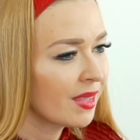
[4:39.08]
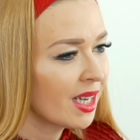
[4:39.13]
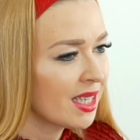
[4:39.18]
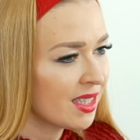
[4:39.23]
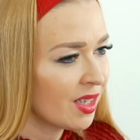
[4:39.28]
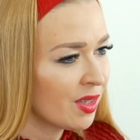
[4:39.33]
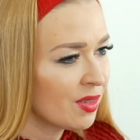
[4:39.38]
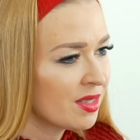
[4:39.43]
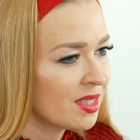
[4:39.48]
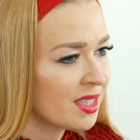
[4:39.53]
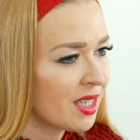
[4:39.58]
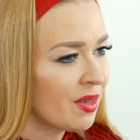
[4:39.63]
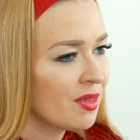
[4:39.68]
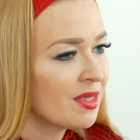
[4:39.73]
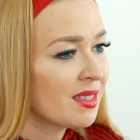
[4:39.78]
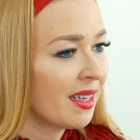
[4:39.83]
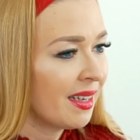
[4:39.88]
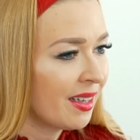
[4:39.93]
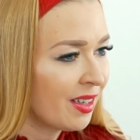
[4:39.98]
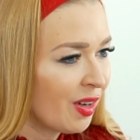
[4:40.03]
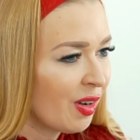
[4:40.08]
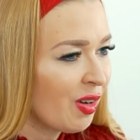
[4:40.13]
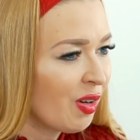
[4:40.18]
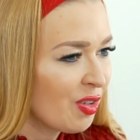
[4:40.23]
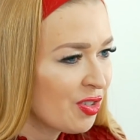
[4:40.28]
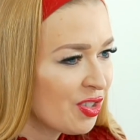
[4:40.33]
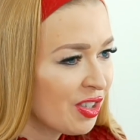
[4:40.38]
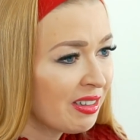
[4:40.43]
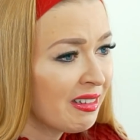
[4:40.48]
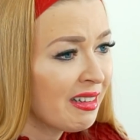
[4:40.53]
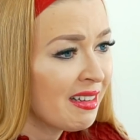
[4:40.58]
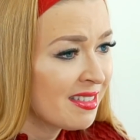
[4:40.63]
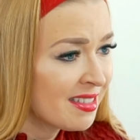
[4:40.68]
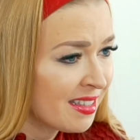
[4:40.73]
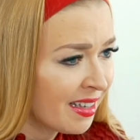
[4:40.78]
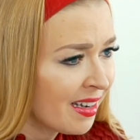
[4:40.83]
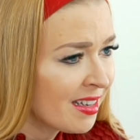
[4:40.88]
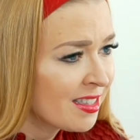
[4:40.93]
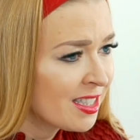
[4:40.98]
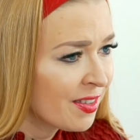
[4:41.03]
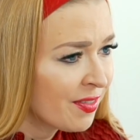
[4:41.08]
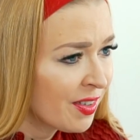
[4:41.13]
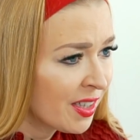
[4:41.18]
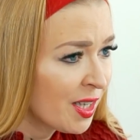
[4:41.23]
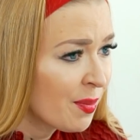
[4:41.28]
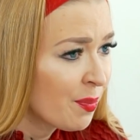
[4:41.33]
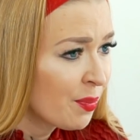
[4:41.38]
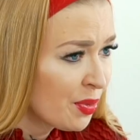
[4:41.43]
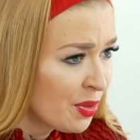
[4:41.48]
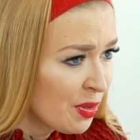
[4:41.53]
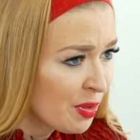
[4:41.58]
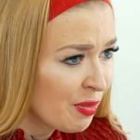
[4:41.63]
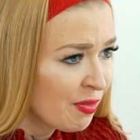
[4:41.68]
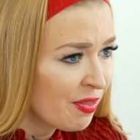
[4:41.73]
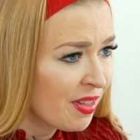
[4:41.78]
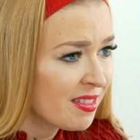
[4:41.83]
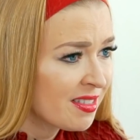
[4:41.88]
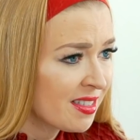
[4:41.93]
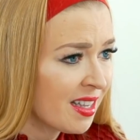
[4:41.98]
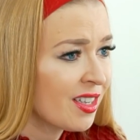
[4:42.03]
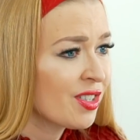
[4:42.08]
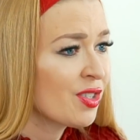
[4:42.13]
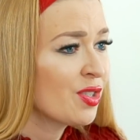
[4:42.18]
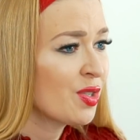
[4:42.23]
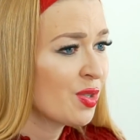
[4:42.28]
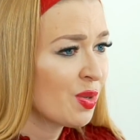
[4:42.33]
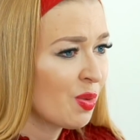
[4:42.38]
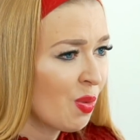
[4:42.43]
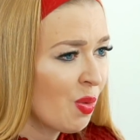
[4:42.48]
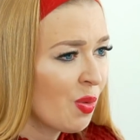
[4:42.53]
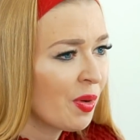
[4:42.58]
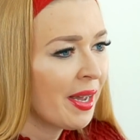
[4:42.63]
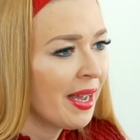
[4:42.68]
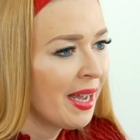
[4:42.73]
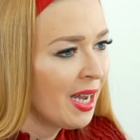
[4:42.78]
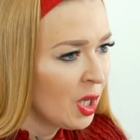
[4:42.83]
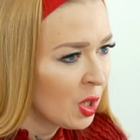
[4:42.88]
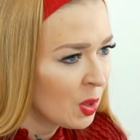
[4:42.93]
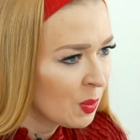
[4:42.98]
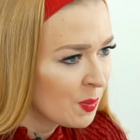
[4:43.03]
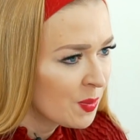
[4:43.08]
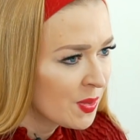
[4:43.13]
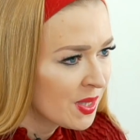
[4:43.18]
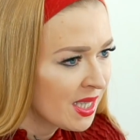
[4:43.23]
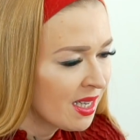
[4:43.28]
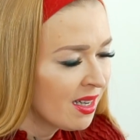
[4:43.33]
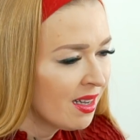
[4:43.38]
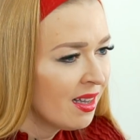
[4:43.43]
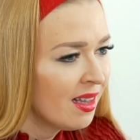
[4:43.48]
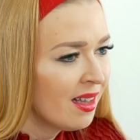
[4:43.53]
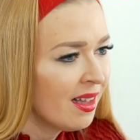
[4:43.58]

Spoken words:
It's also psychologically and scientifically proved that such talk helps,